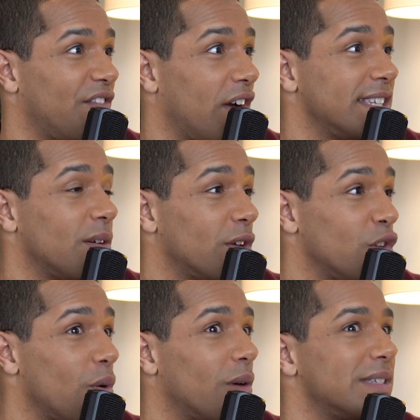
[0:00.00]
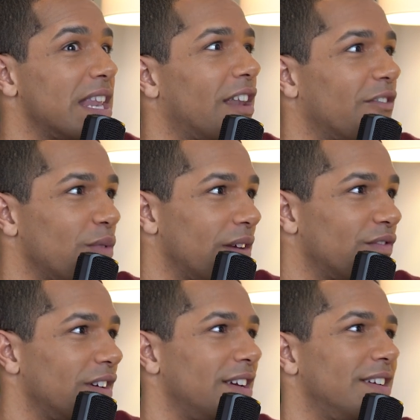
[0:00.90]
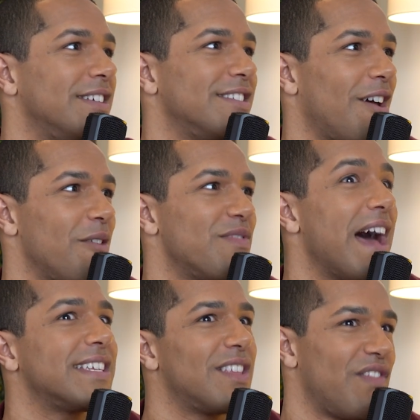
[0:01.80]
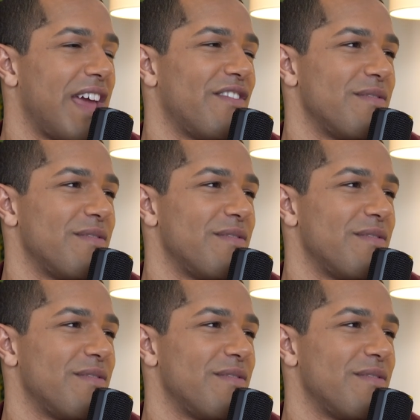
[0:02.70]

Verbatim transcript: find someone who I was in love with. Yeah. So that's the fear for